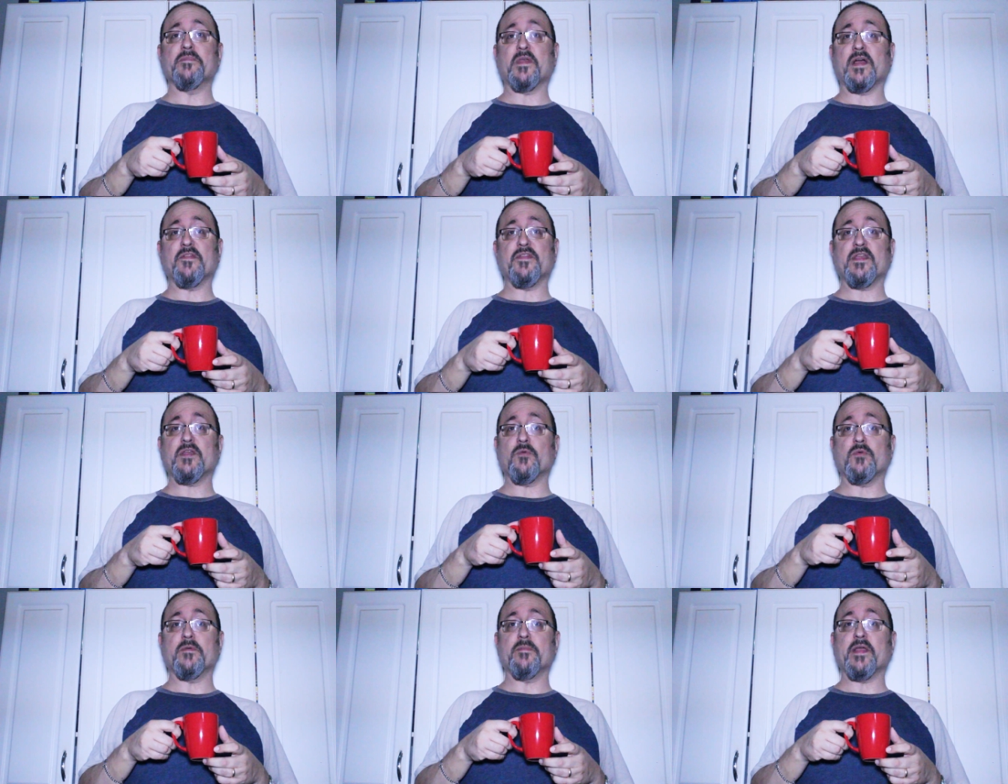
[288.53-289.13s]
I
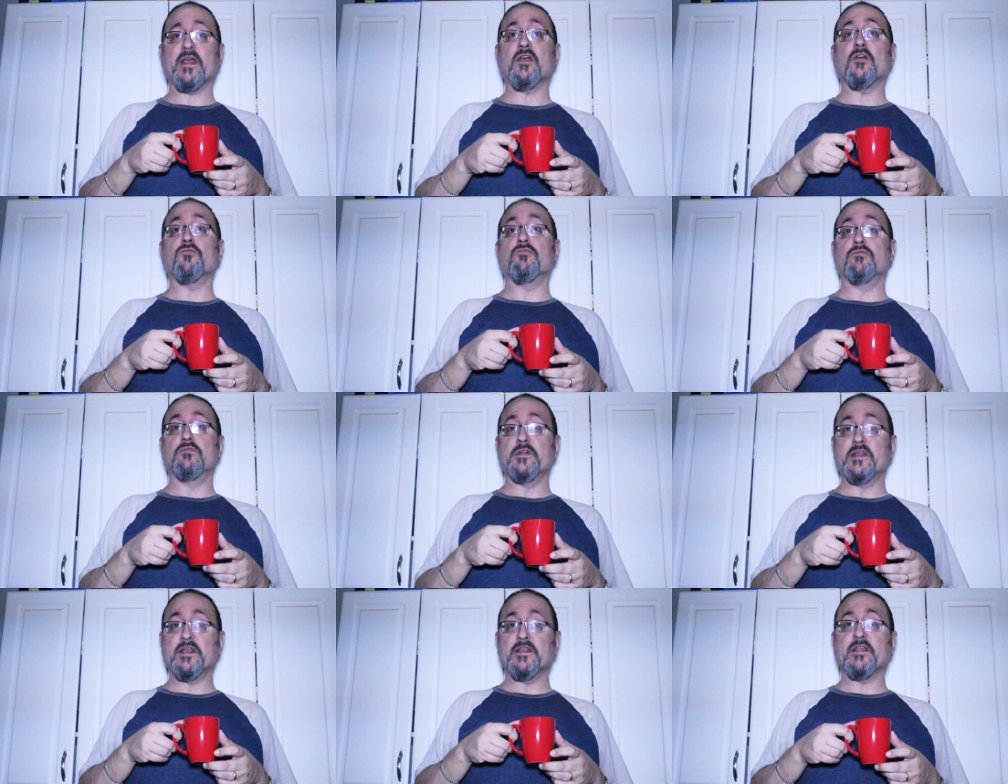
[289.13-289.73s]
think it would make a
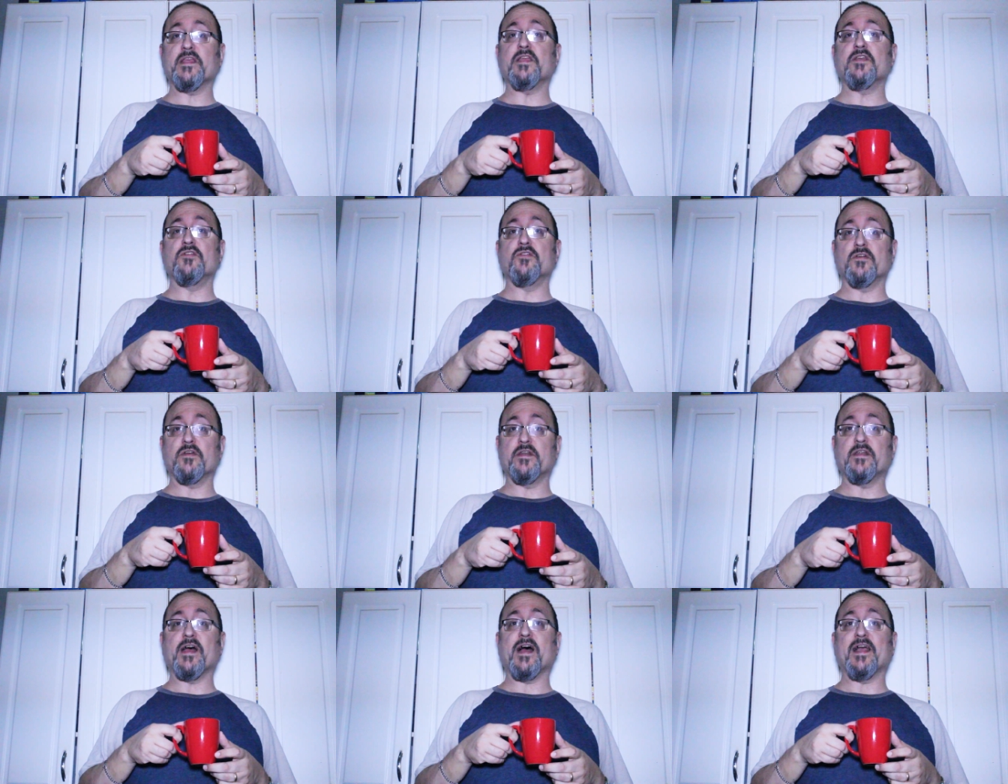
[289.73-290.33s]
really
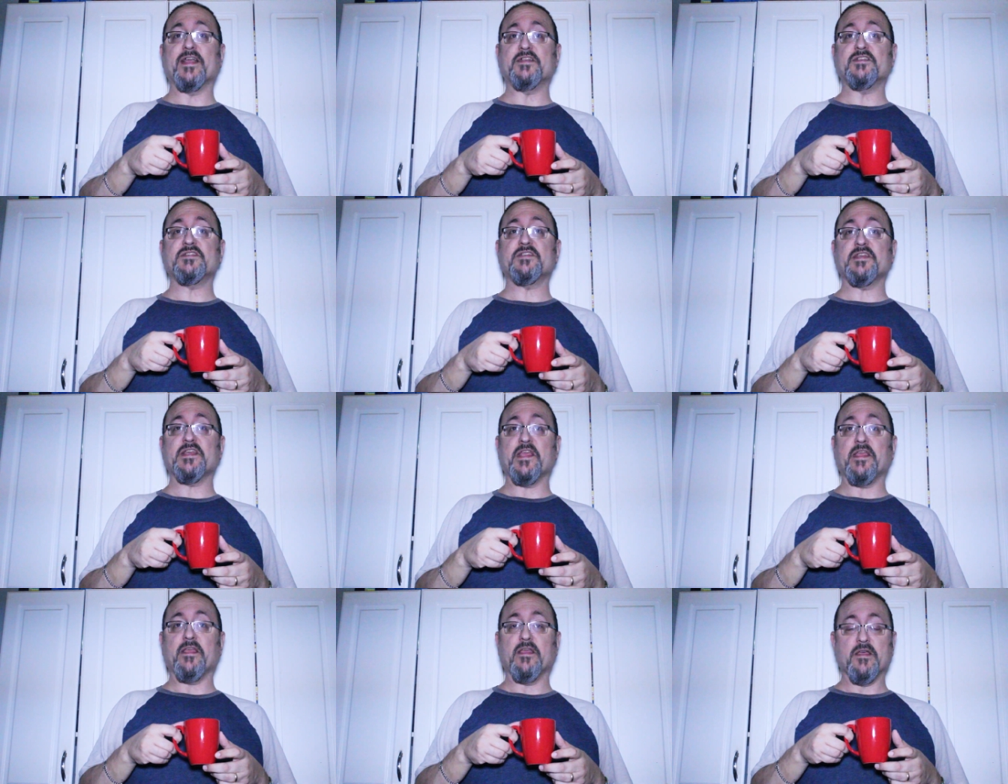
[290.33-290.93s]
good iced
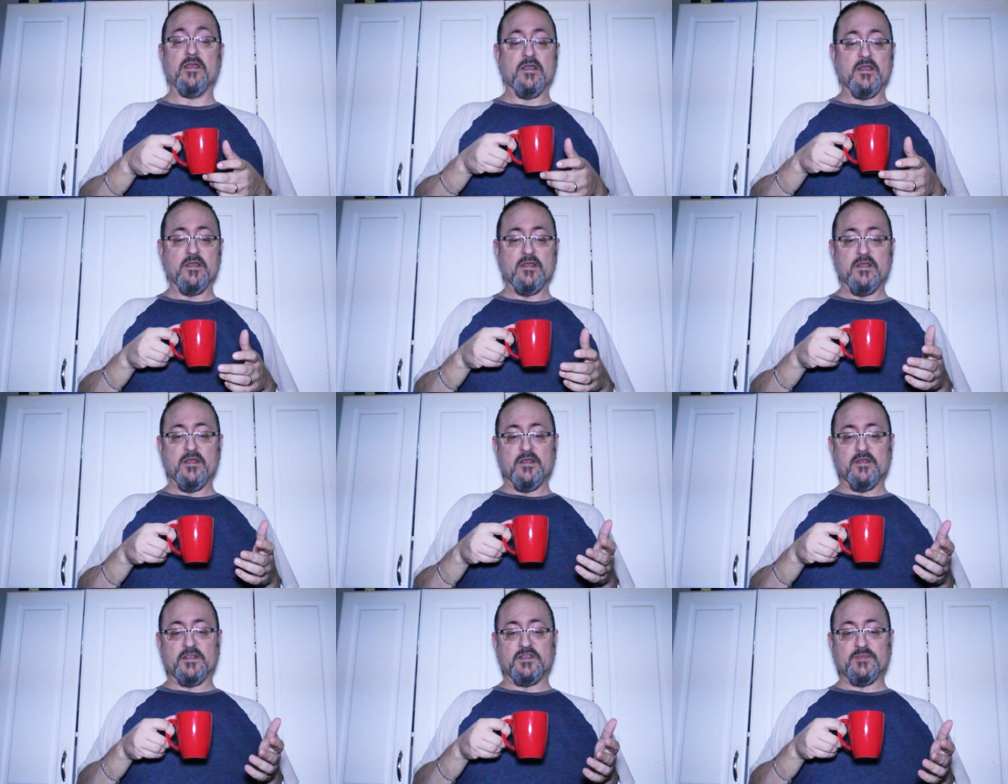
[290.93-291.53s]
tea,
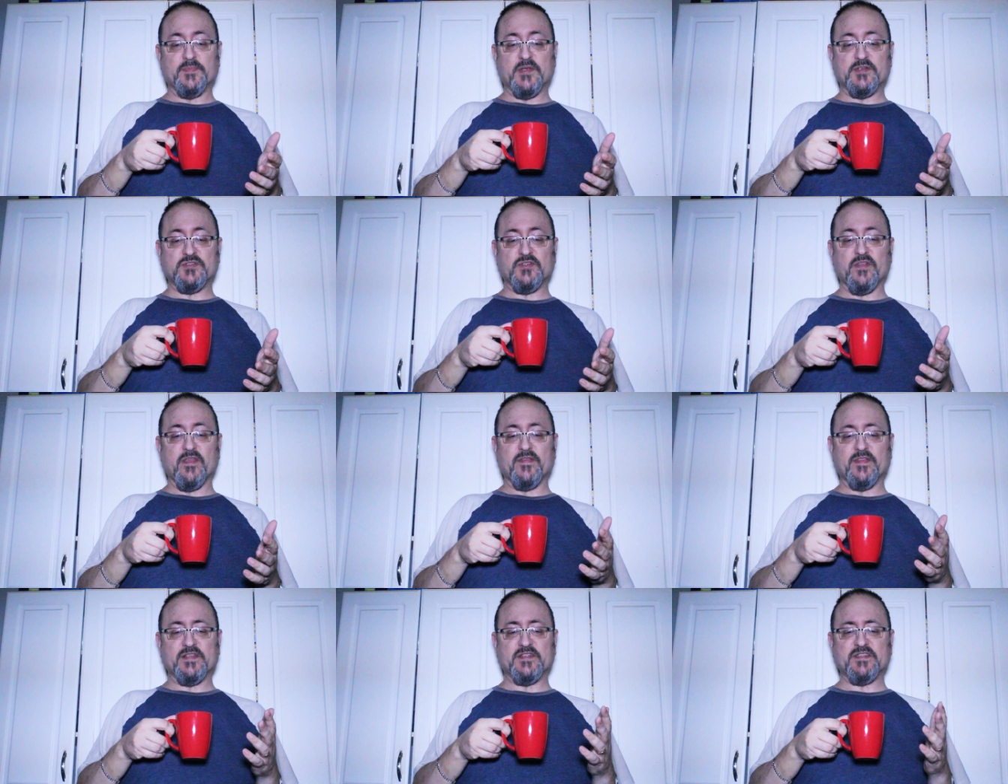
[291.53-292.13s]

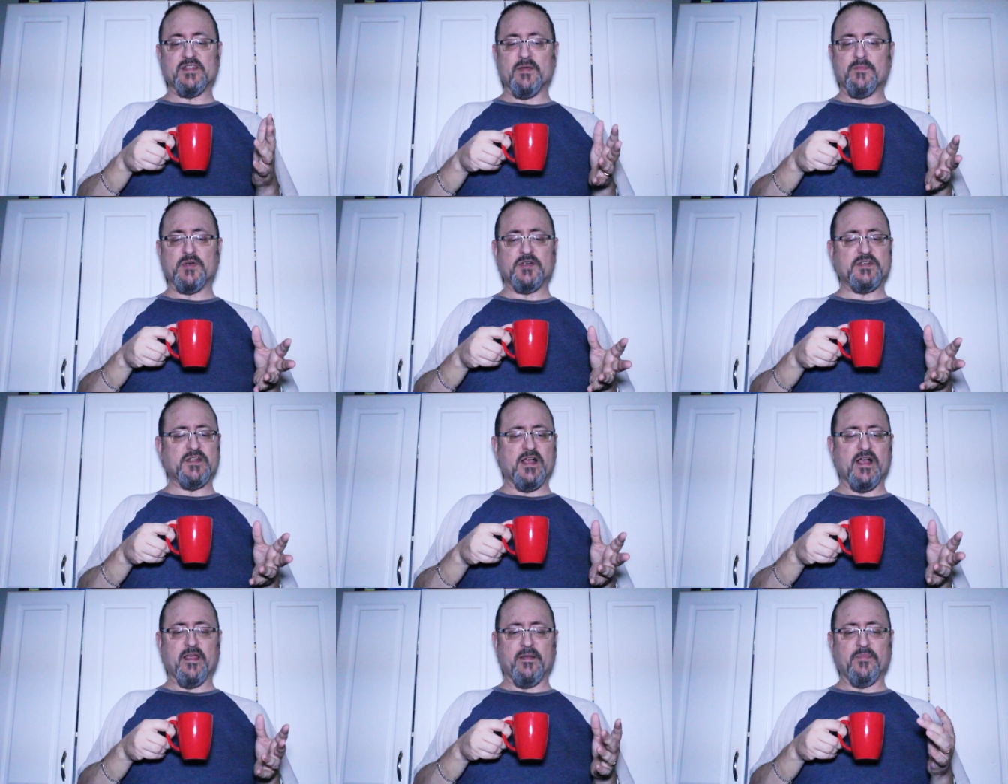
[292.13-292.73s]
especially in the
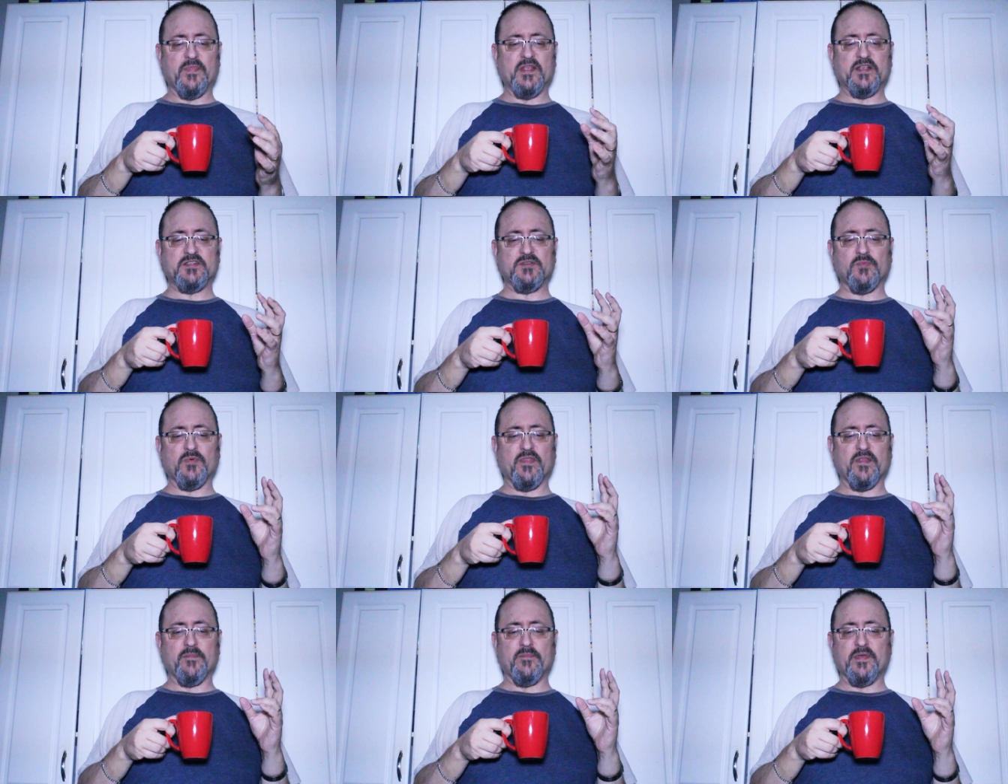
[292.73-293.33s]
summertime. This
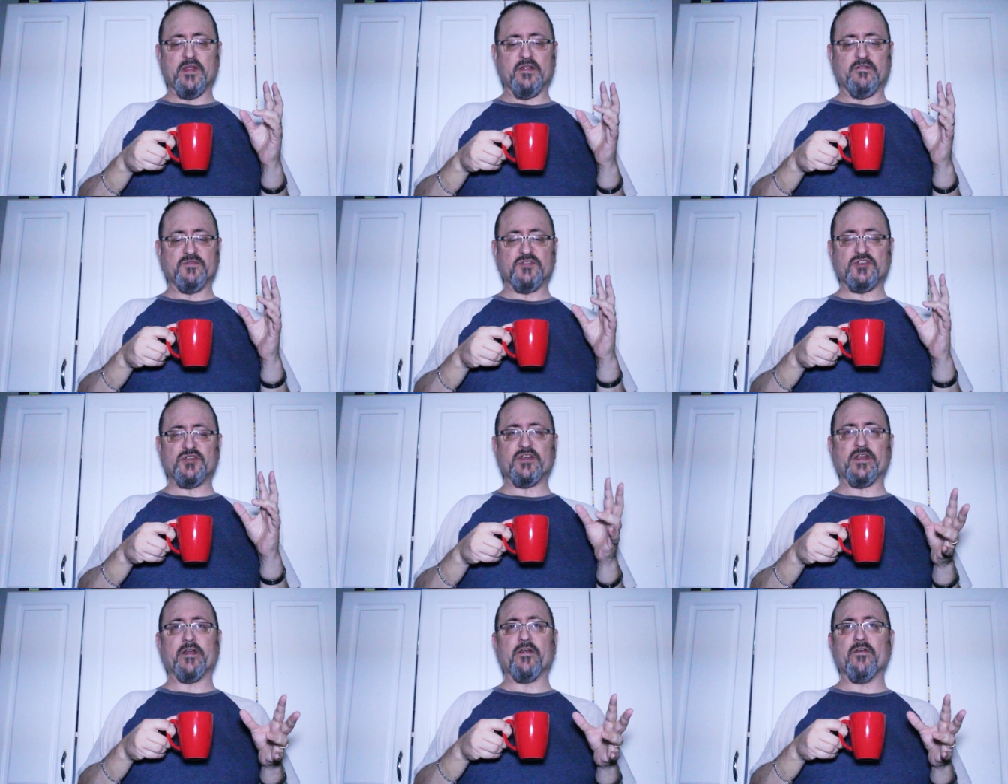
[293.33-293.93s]
with a bit of
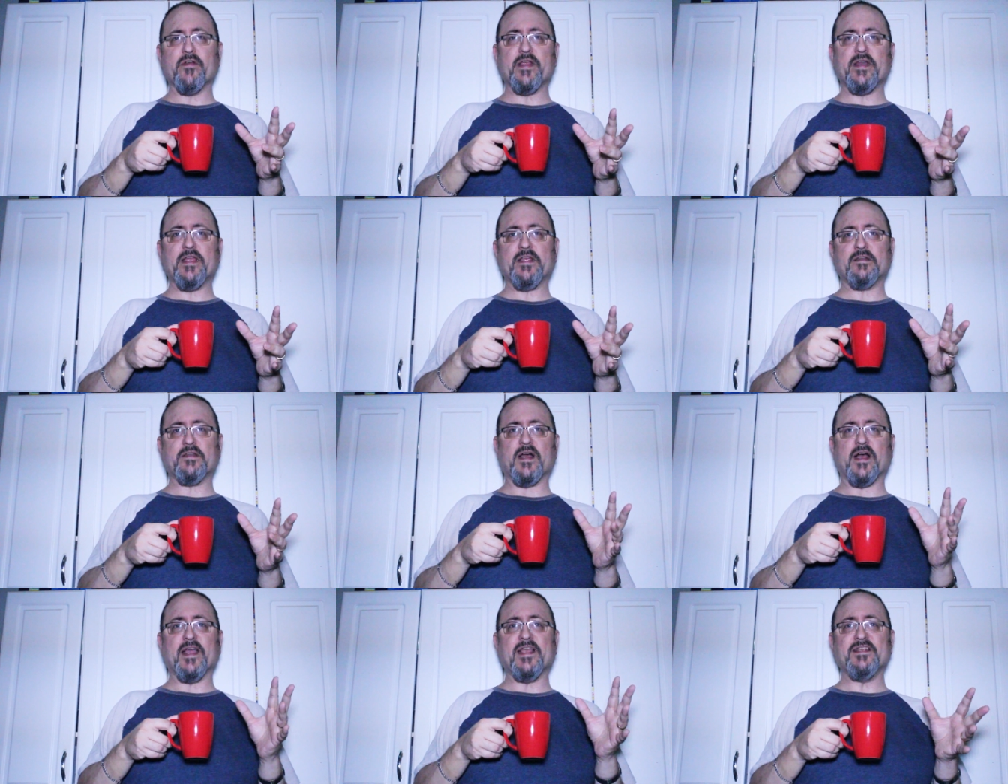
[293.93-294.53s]
sugar in
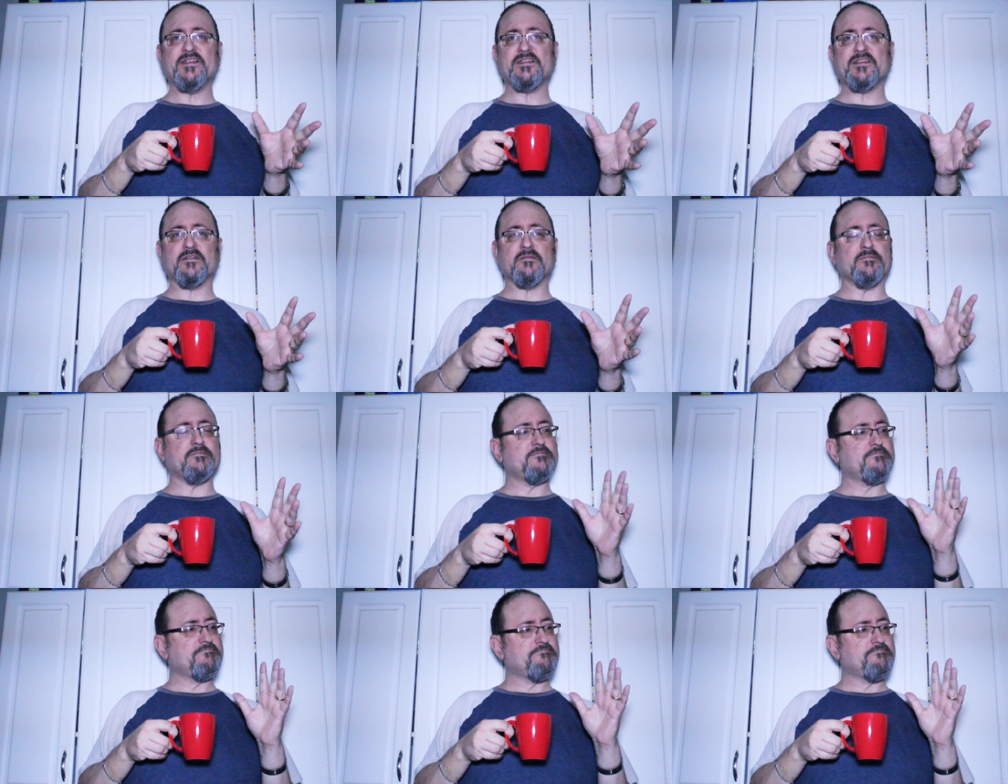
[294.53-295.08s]
it, iced,